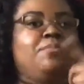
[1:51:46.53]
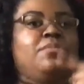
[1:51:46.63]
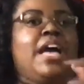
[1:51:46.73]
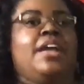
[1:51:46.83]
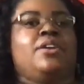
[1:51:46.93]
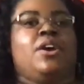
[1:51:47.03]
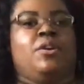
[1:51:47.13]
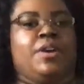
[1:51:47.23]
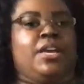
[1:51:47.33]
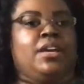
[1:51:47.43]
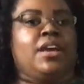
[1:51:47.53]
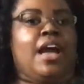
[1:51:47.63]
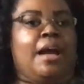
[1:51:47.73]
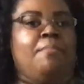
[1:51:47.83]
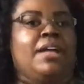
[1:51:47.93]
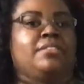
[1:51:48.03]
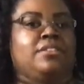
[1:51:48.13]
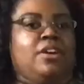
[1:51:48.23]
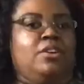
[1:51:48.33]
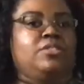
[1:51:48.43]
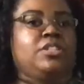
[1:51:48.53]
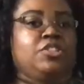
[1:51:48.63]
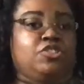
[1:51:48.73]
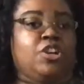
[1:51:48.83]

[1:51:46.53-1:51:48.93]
Not knowing I'm about to go to this